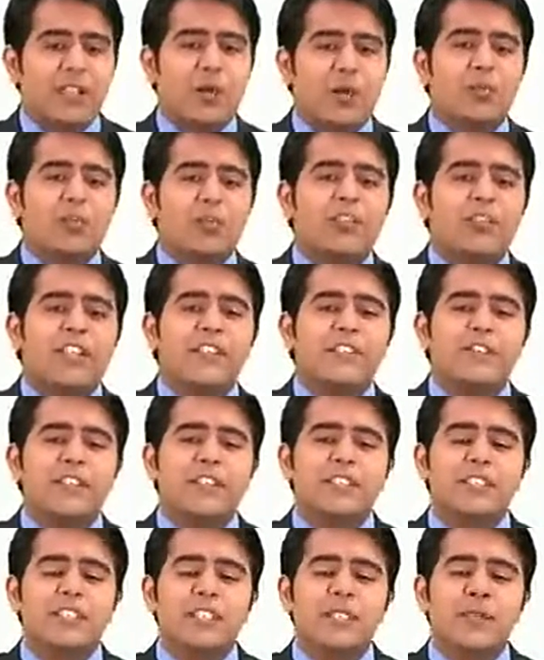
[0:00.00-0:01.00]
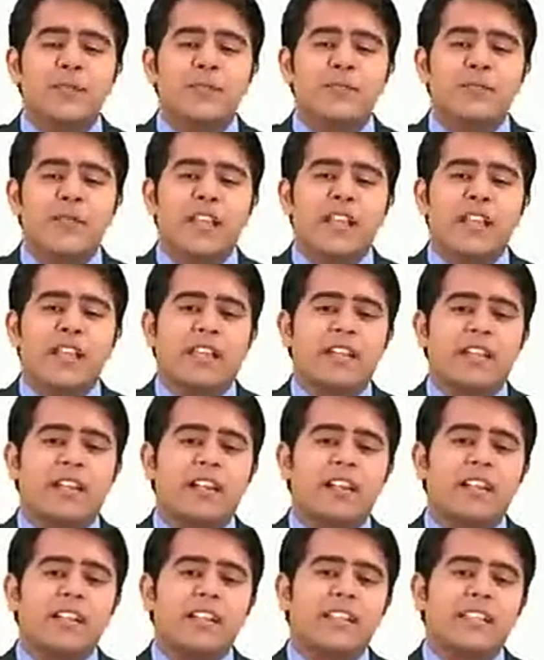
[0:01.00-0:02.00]
Now moving further,
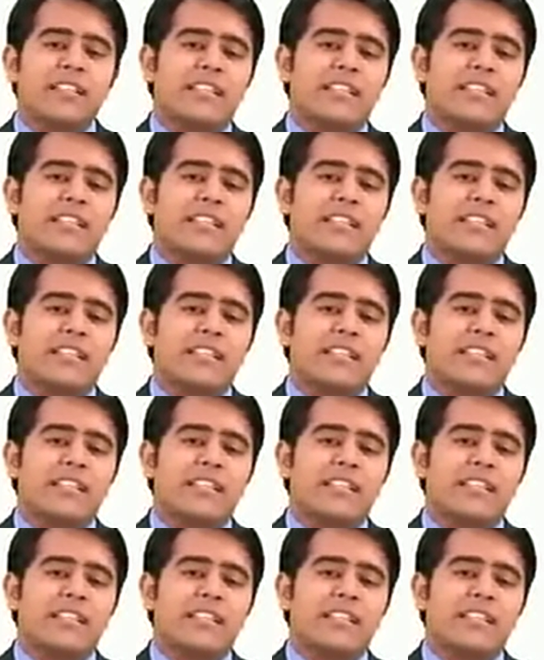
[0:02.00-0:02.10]
here